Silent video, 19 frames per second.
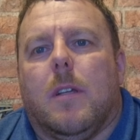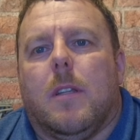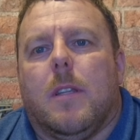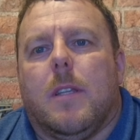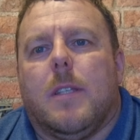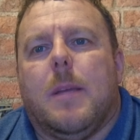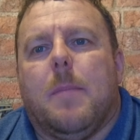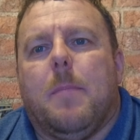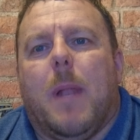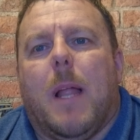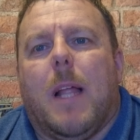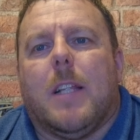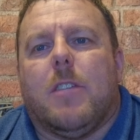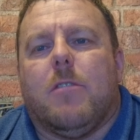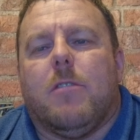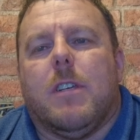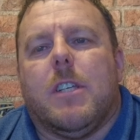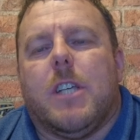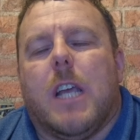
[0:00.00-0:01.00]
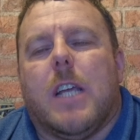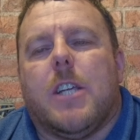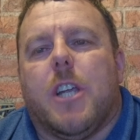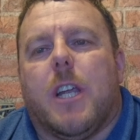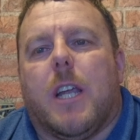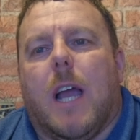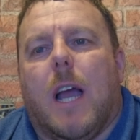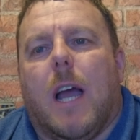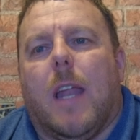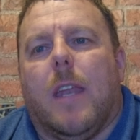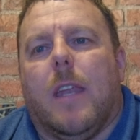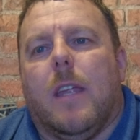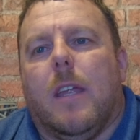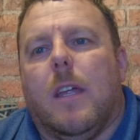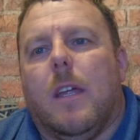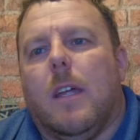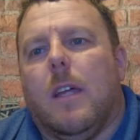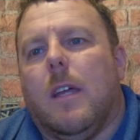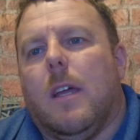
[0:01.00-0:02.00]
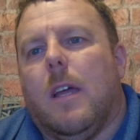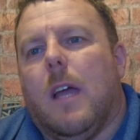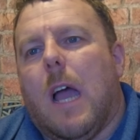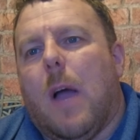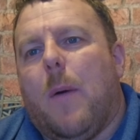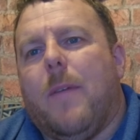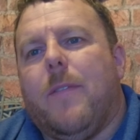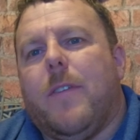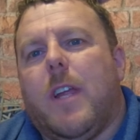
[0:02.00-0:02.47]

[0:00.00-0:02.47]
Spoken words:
The simple answer is yes, you can. However,